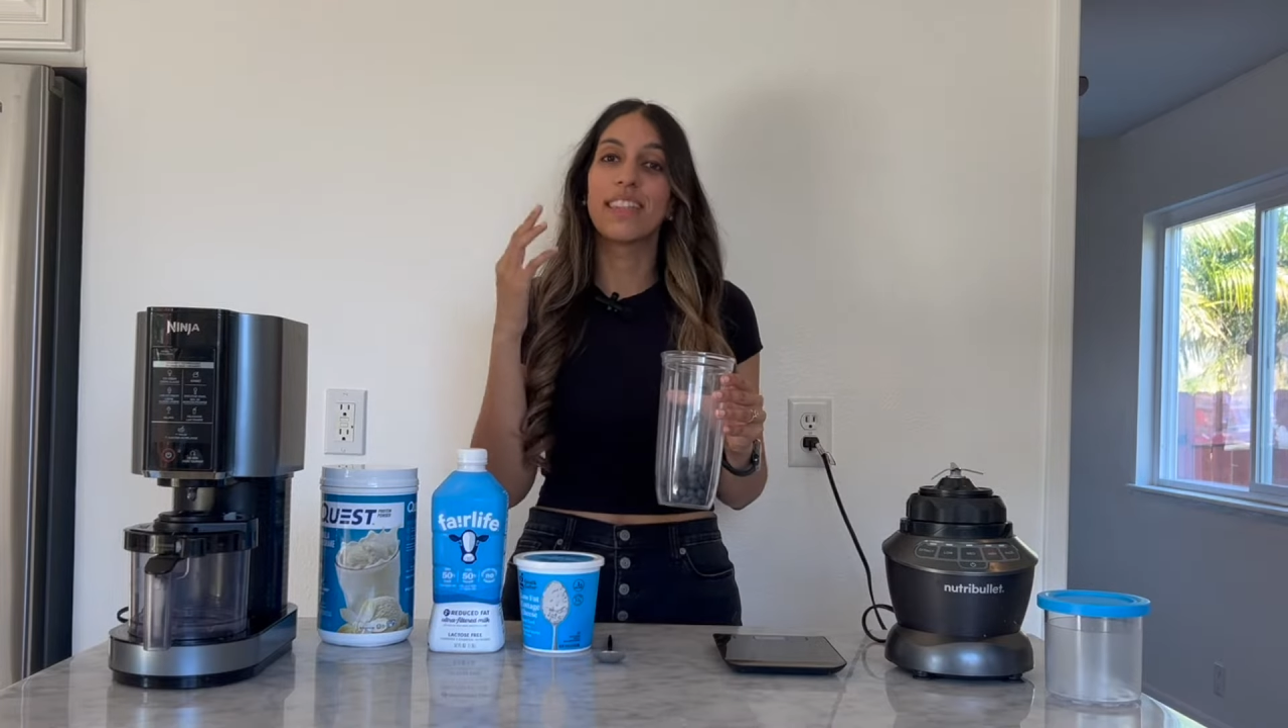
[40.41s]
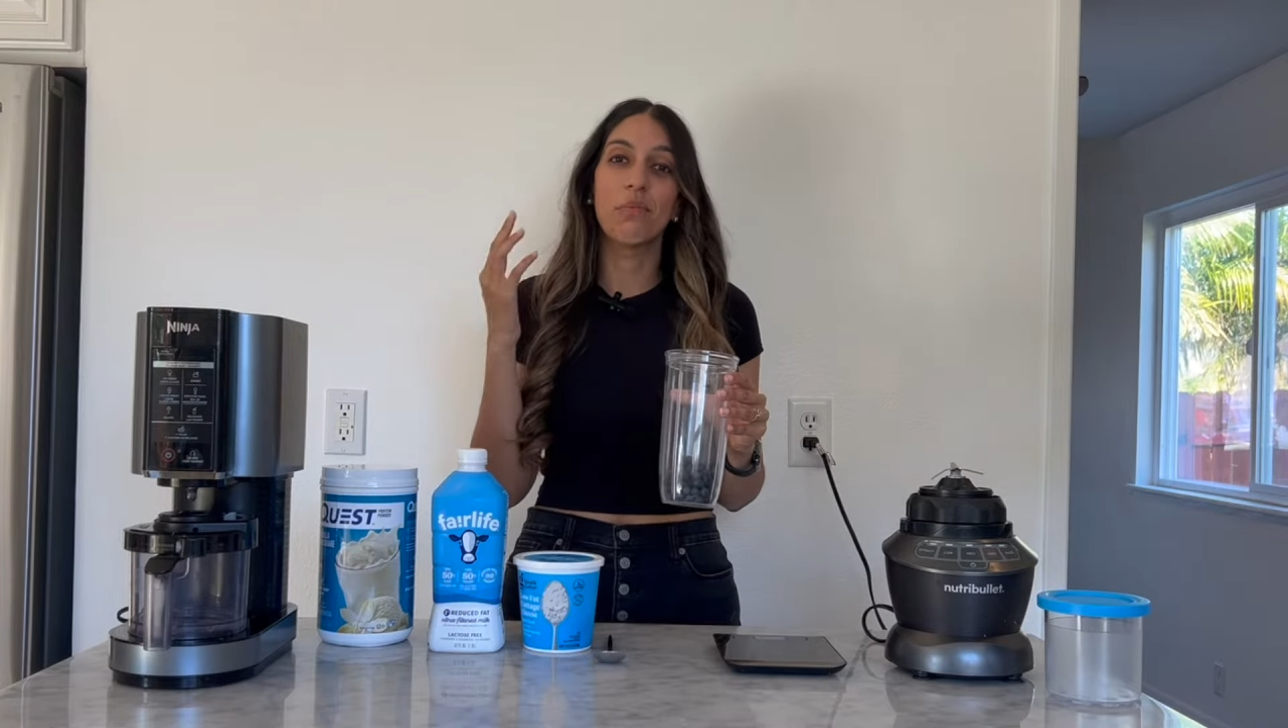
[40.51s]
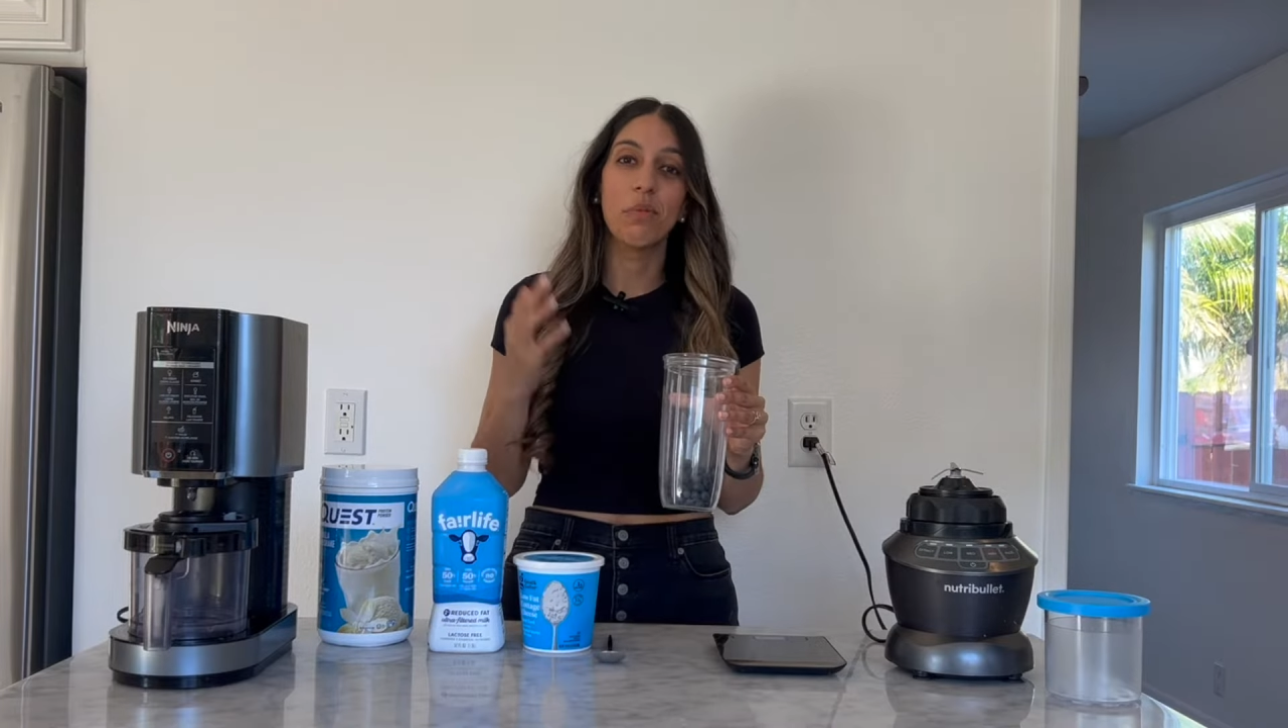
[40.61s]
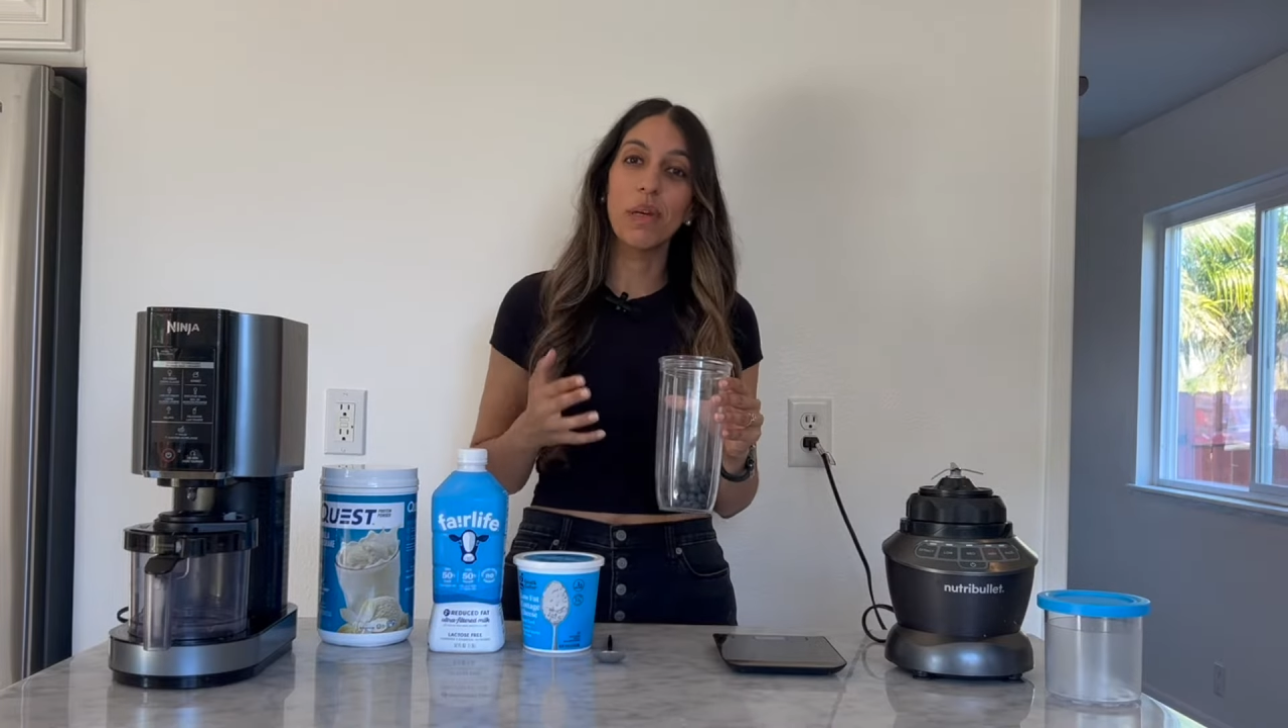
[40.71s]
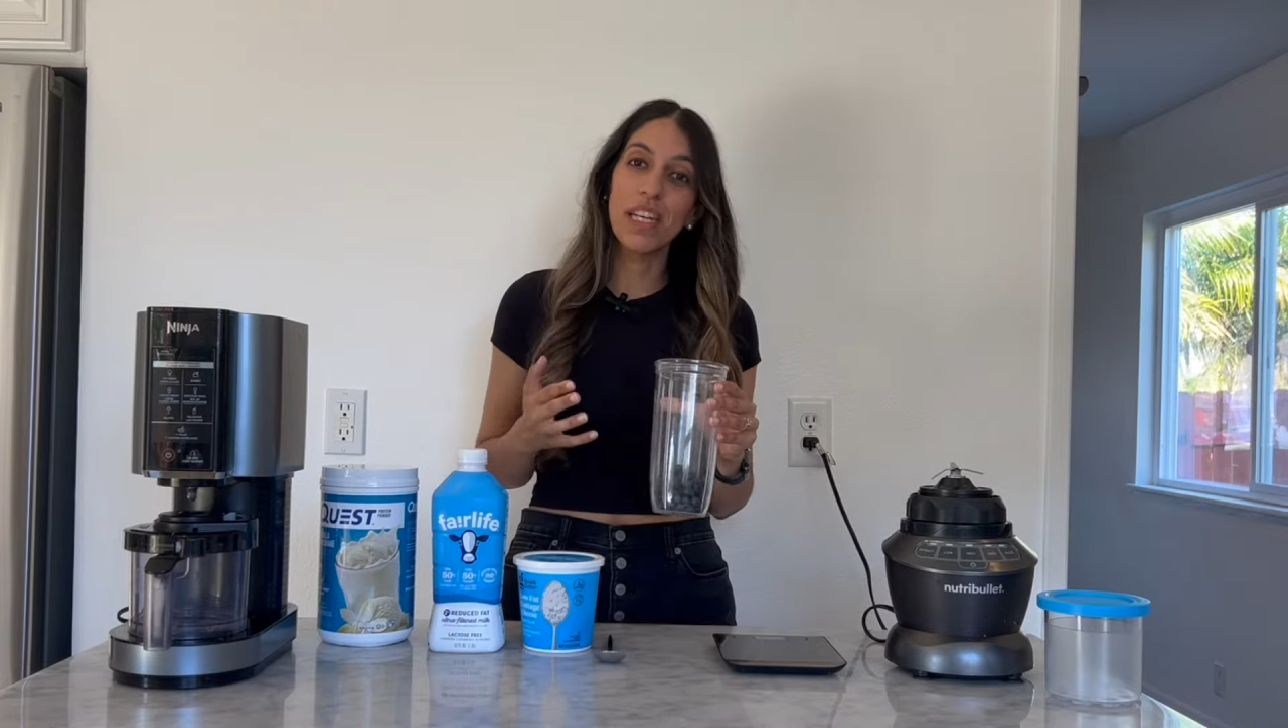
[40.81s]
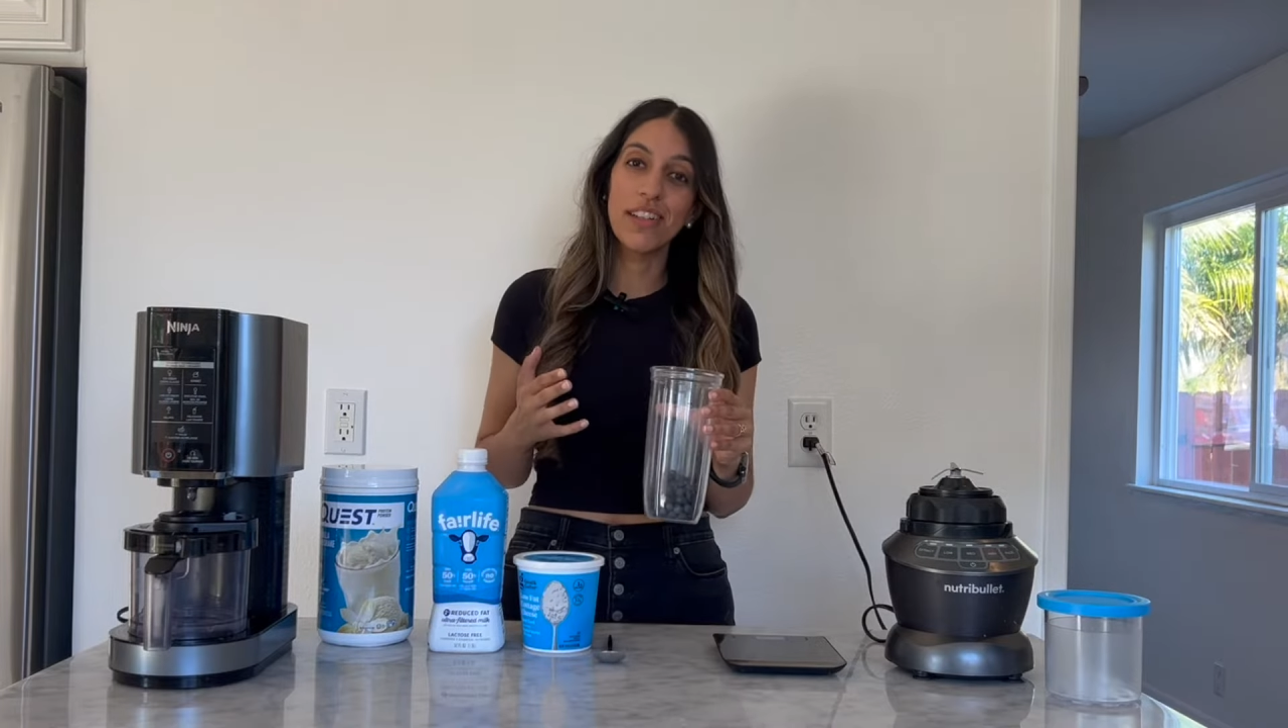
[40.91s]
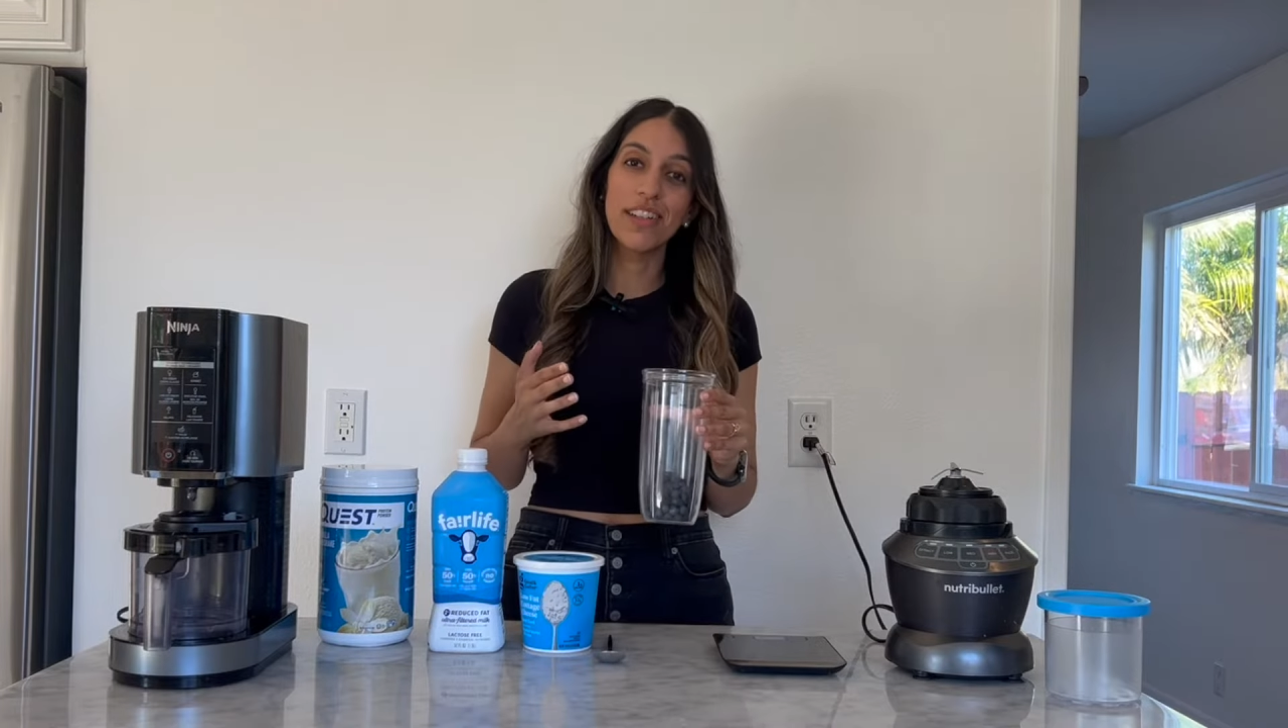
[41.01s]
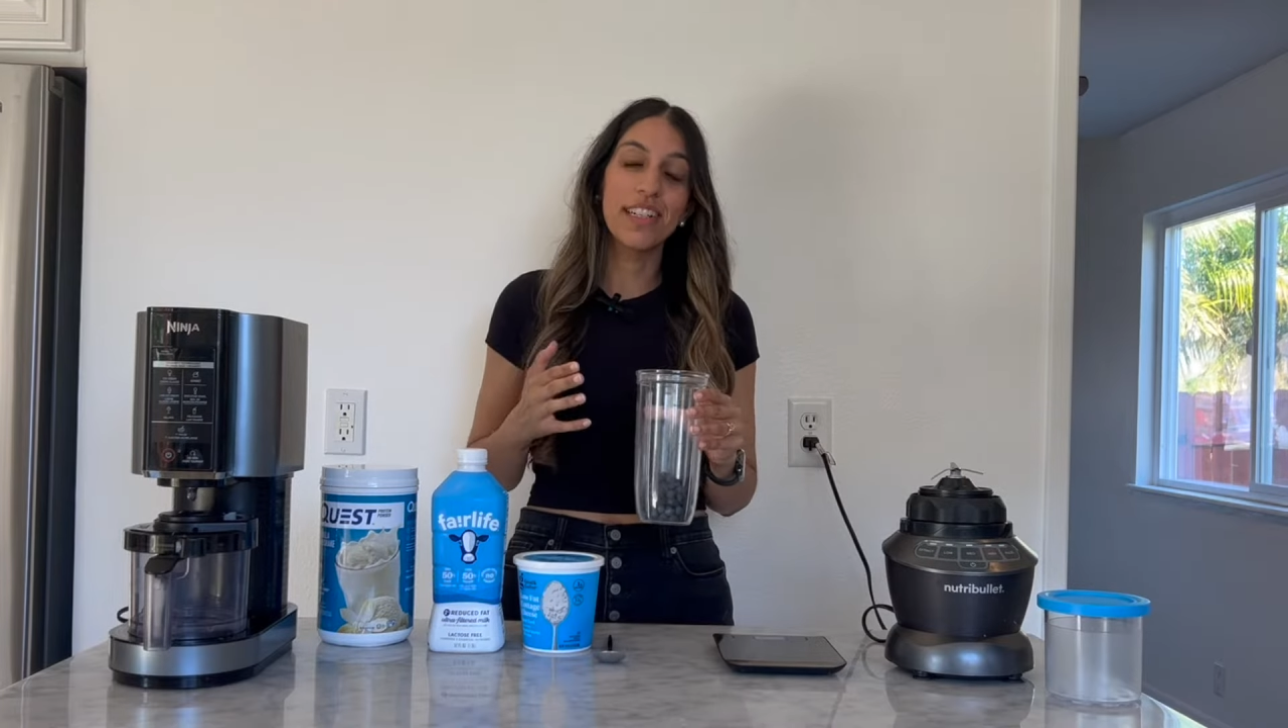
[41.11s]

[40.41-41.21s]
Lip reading: I'm a baker